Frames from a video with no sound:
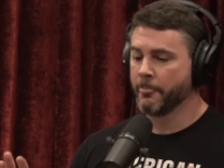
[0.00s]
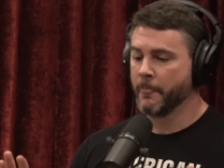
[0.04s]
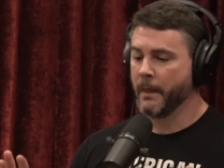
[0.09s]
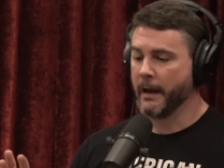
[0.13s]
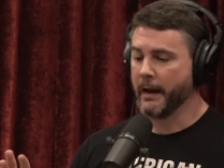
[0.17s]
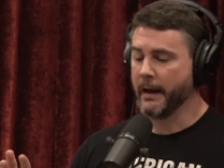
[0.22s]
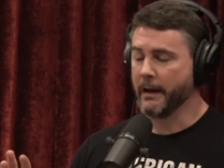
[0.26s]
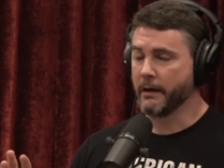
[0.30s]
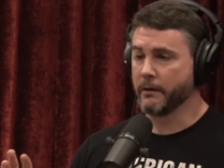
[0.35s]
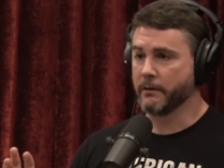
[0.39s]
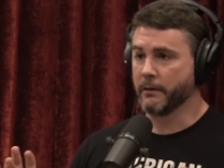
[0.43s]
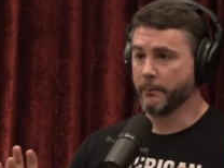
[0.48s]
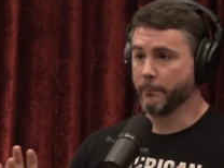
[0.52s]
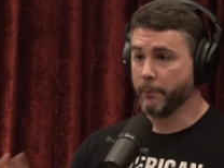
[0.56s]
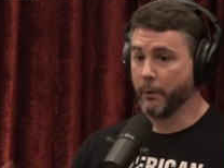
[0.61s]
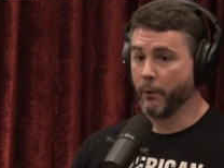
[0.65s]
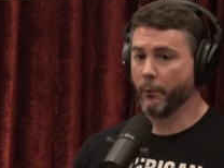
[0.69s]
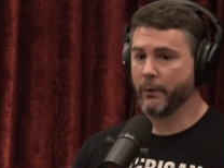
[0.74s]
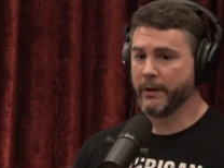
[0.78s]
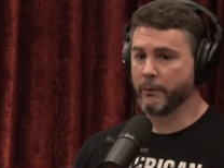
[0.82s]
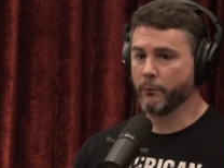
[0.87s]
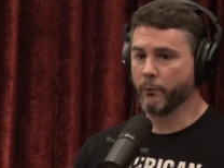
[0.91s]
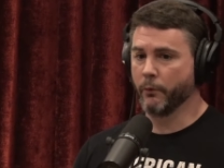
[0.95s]
And the
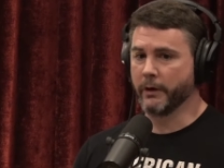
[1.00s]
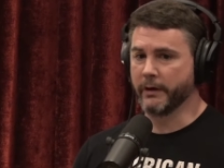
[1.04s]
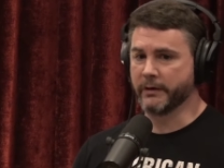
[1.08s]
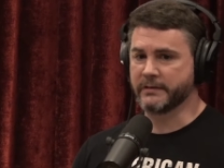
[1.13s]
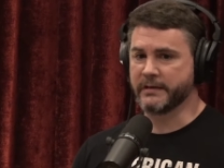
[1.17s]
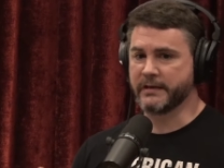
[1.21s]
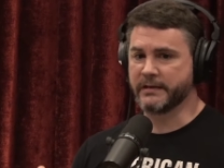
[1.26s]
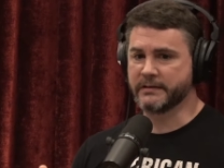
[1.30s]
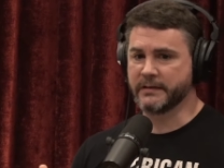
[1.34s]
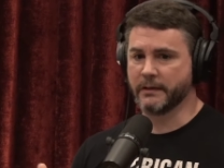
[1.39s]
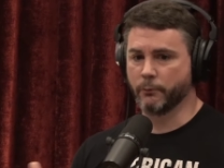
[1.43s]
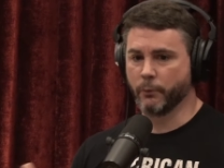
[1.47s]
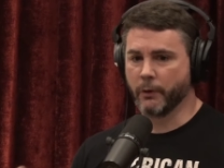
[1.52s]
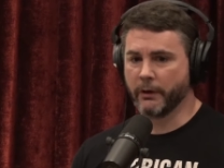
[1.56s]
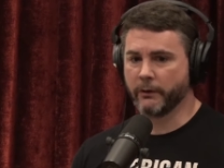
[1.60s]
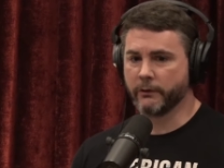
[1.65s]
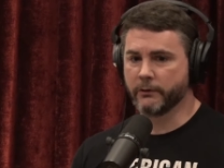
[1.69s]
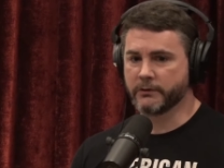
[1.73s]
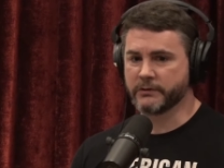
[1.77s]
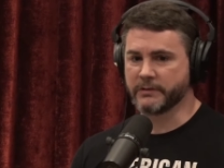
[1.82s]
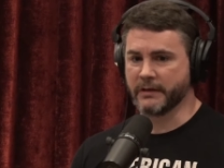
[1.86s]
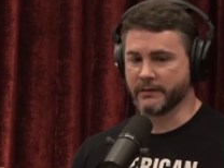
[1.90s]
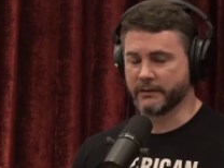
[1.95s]
point was, he said, well,
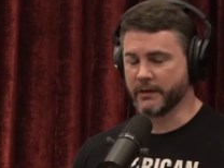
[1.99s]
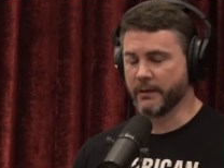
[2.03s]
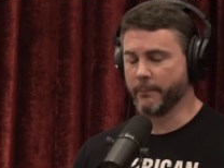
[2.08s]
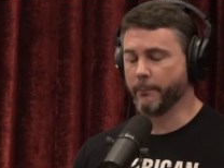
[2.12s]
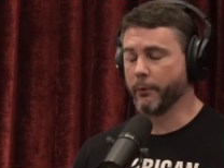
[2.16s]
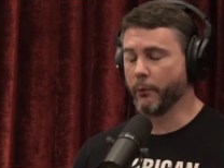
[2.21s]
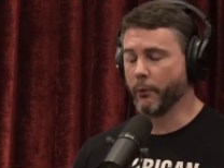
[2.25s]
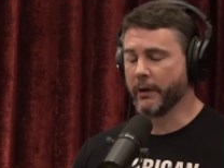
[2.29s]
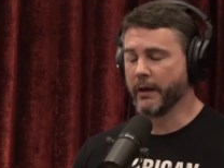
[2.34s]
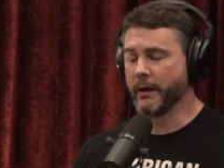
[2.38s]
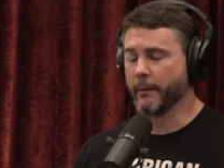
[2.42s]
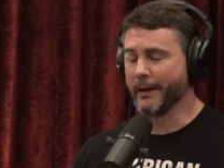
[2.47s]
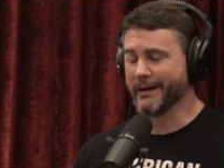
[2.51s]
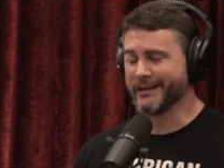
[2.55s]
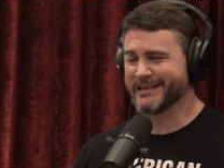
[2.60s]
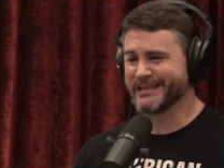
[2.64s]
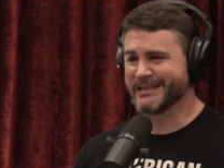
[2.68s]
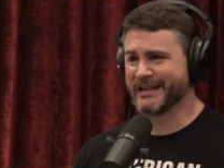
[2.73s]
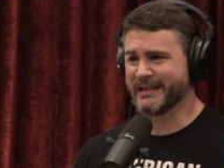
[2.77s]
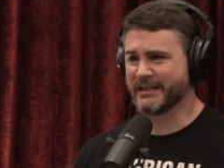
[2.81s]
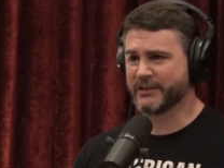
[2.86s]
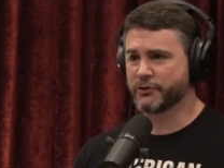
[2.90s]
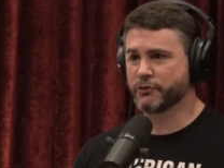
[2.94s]
there's at that point about
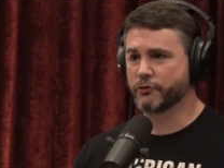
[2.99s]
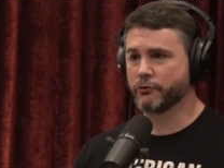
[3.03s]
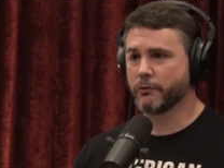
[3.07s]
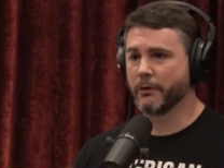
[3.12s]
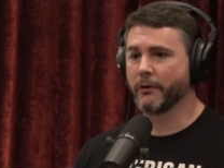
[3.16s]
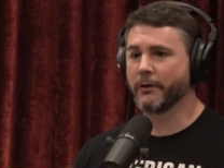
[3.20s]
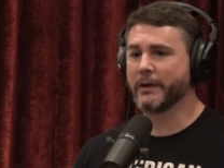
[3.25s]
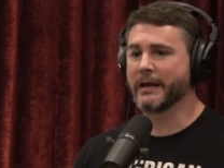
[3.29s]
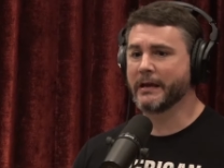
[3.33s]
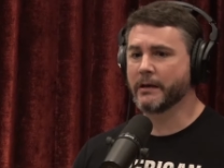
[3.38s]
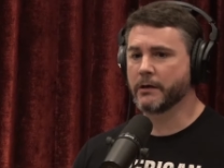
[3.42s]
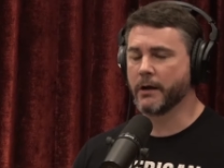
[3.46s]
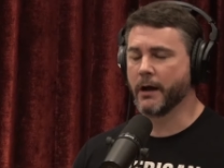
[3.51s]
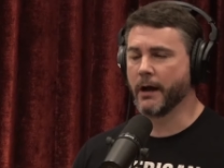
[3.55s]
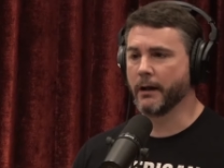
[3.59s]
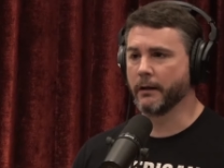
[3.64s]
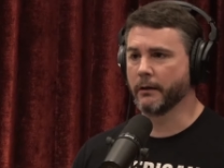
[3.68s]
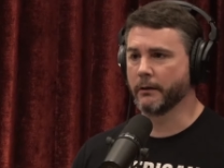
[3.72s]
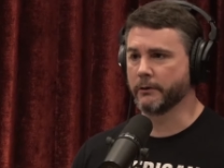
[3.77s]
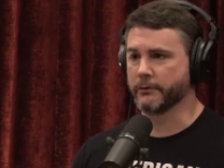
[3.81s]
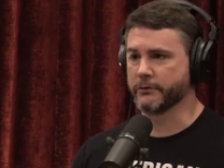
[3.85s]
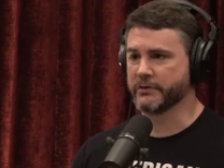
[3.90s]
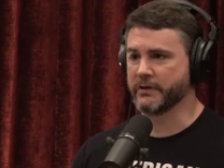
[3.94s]
$6 trillion
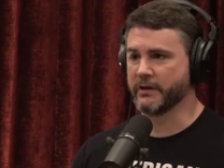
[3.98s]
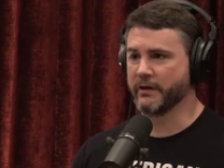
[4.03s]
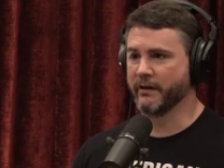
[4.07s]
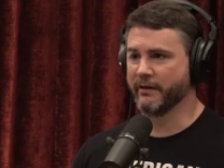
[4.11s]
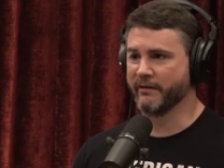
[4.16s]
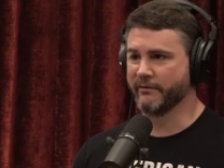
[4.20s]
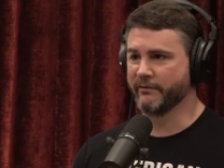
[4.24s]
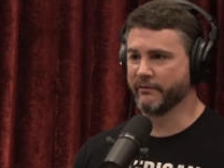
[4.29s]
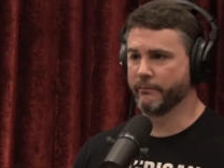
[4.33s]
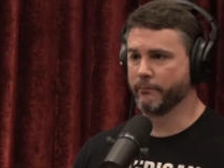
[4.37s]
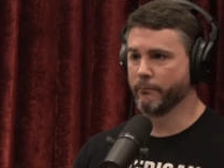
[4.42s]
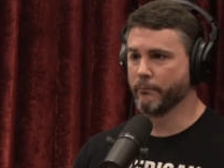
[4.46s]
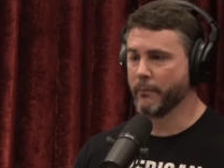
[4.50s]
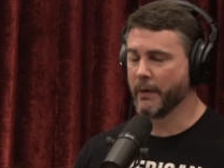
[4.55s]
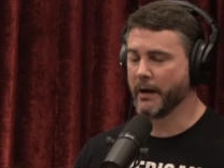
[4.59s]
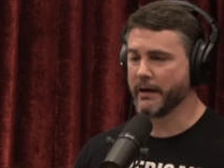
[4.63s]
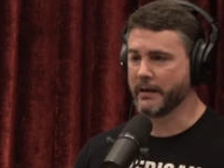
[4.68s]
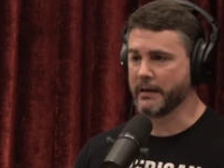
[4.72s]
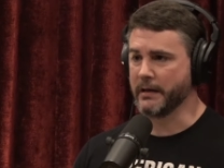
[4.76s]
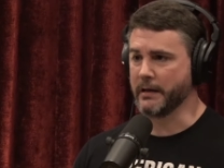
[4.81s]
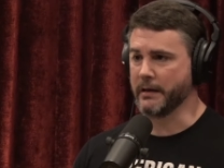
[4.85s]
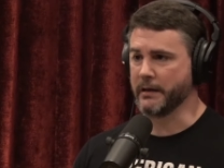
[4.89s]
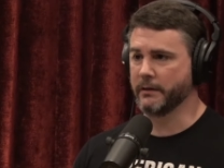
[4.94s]
of
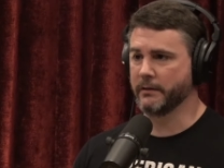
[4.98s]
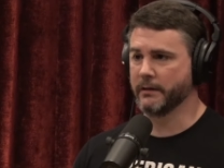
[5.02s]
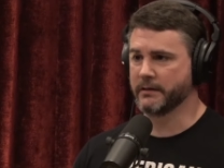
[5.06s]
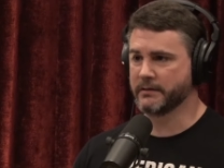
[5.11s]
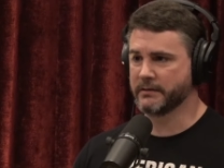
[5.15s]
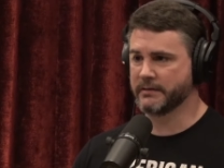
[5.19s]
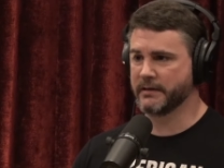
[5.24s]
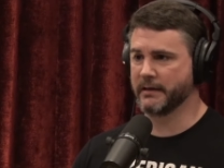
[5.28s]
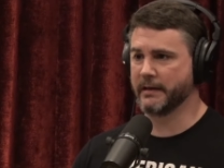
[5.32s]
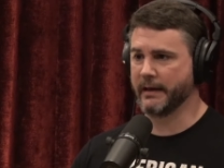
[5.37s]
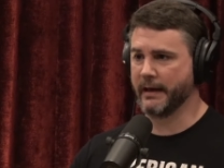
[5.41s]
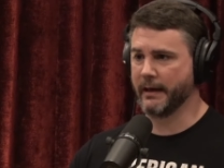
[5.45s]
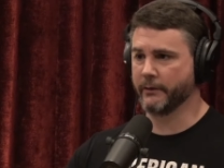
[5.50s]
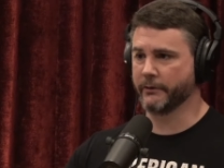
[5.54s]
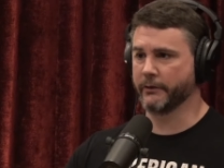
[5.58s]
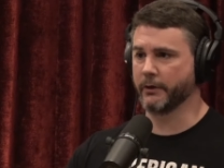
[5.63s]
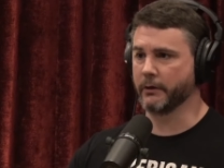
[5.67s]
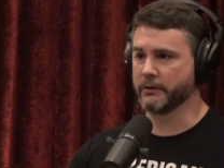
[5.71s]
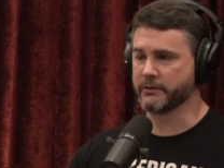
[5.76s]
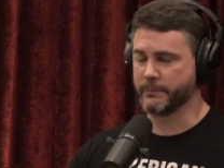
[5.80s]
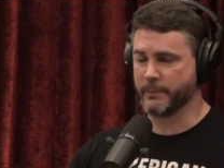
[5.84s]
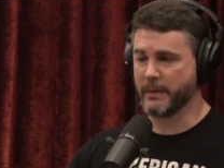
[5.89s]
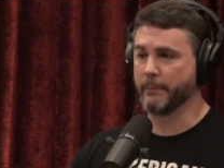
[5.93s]
money that's sitting out there.
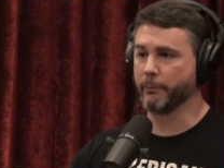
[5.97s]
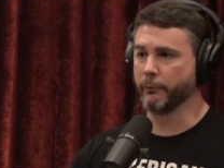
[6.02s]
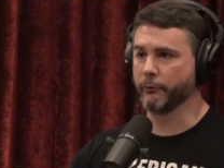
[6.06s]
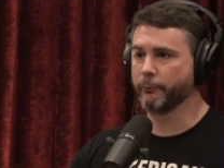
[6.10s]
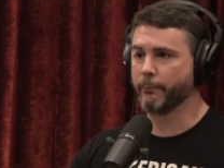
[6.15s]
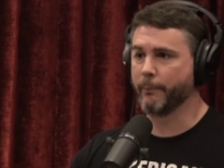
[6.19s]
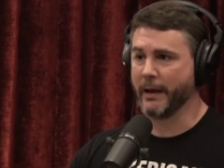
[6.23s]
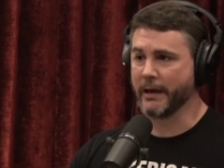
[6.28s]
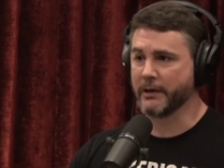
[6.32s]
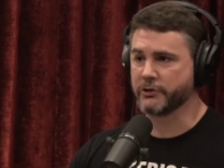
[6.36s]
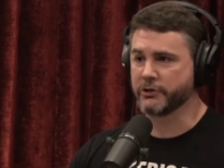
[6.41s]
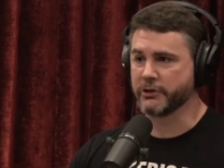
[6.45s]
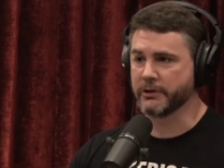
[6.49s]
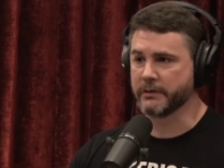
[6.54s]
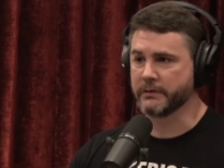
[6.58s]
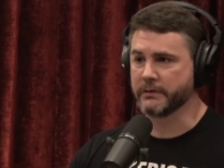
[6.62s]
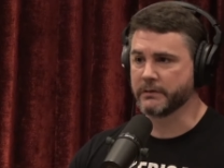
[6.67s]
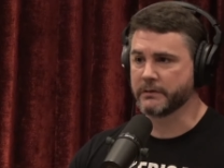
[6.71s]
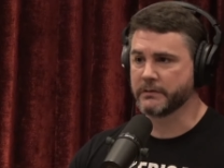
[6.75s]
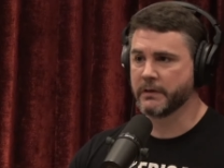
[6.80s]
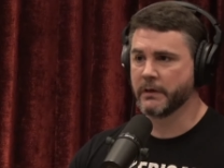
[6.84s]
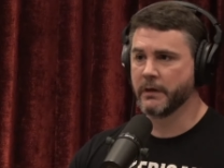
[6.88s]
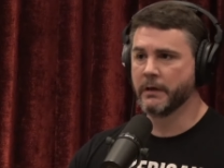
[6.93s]
It's people's
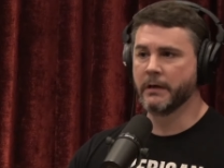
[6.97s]
pensions.